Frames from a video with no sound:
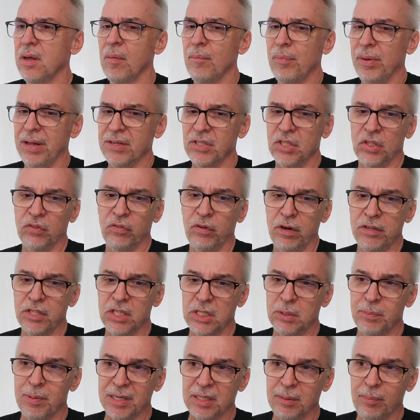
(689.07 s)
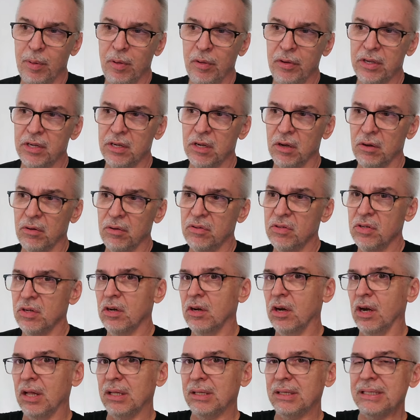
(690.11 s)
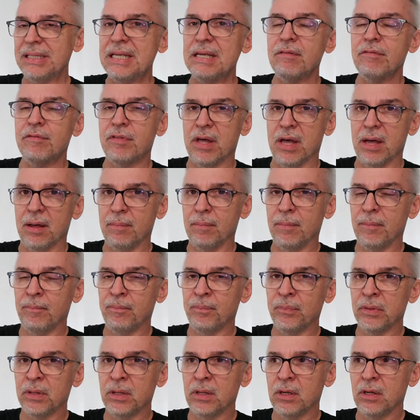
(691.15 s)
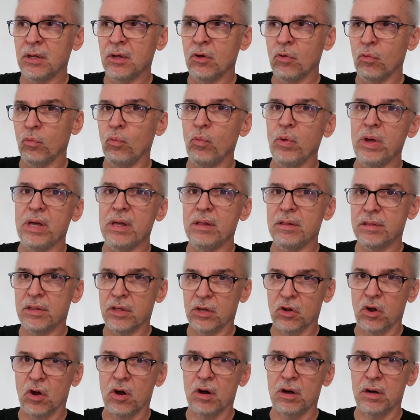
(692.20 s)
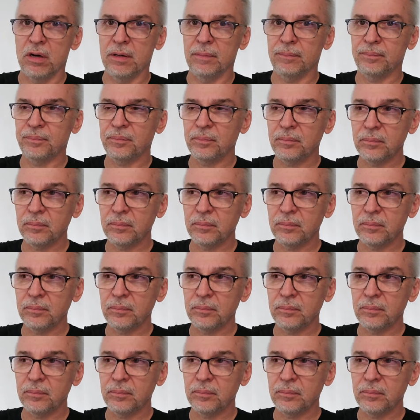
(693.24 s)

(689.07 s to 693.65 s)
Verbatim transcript: Plus, as far as inspectability goes, you're gonna leave them with the card.